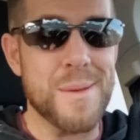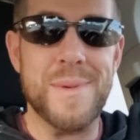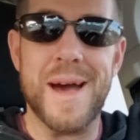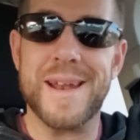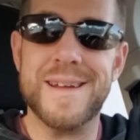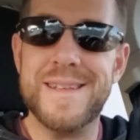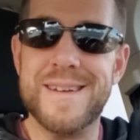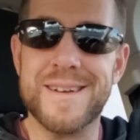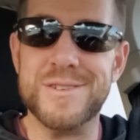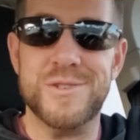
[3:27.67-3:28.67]
bad
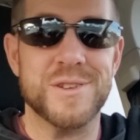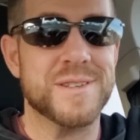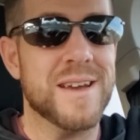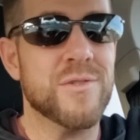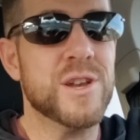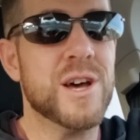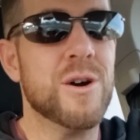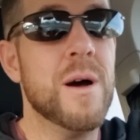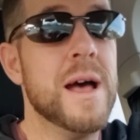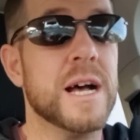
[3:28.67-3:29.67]
idea, because you just never
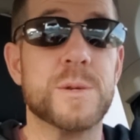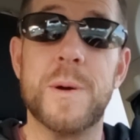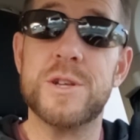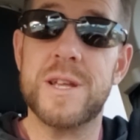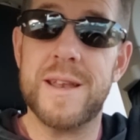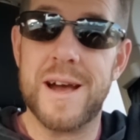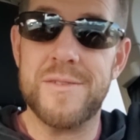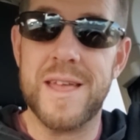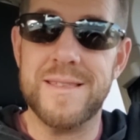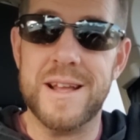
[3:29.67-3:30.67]
know, especially now
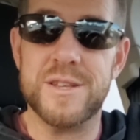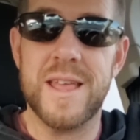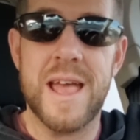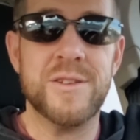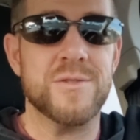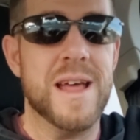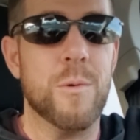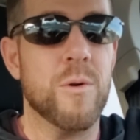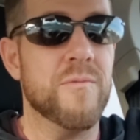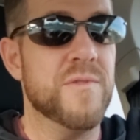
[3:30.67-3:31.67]
in the age of the internet
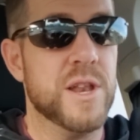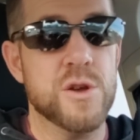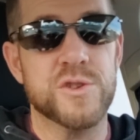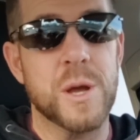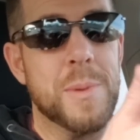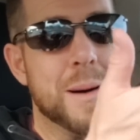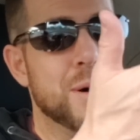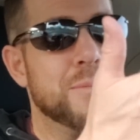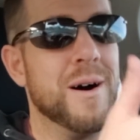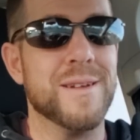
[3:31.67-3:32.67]
where videos could pop
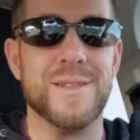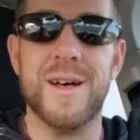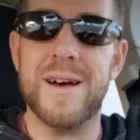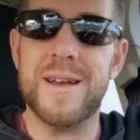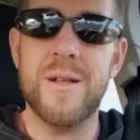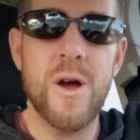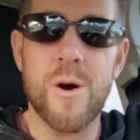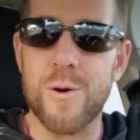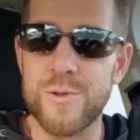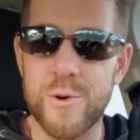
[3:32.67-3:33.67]
up online
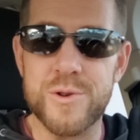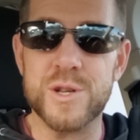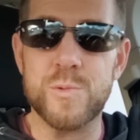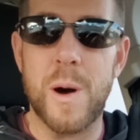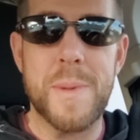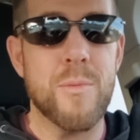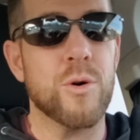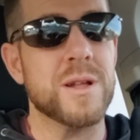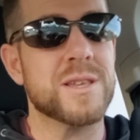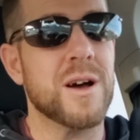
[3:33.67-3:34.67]
or Lord knows what,
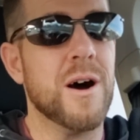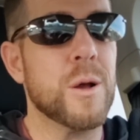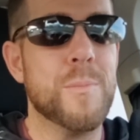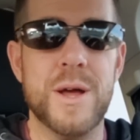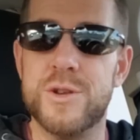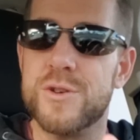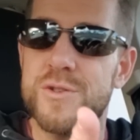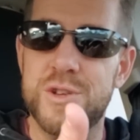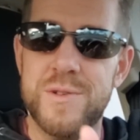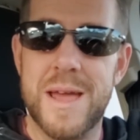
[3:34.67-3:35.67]
people can talk,
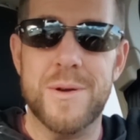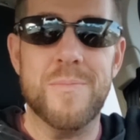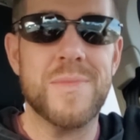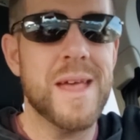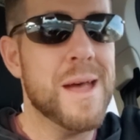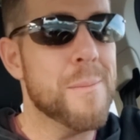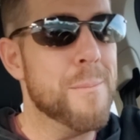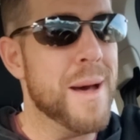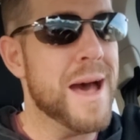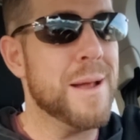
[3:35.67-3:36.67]
pictures, you name it.
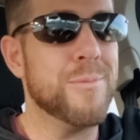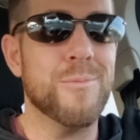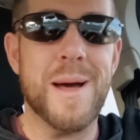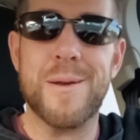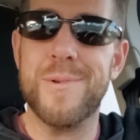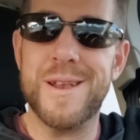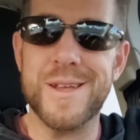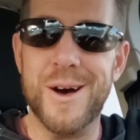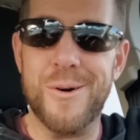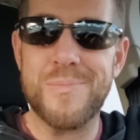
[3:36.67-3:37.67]
Bad way to
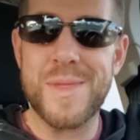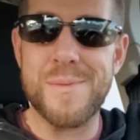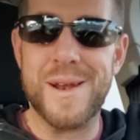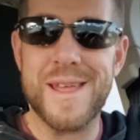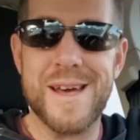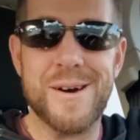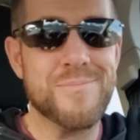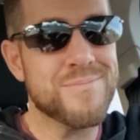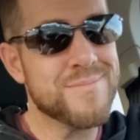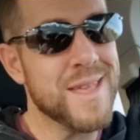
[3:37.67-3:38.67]
go. But anyhow,
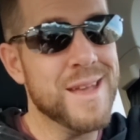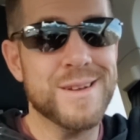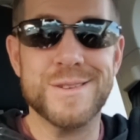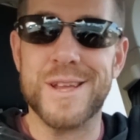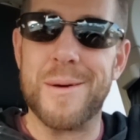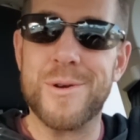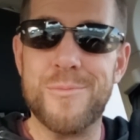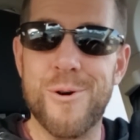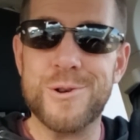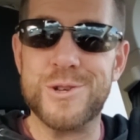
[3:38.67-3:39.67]
Sodom and Gomorrah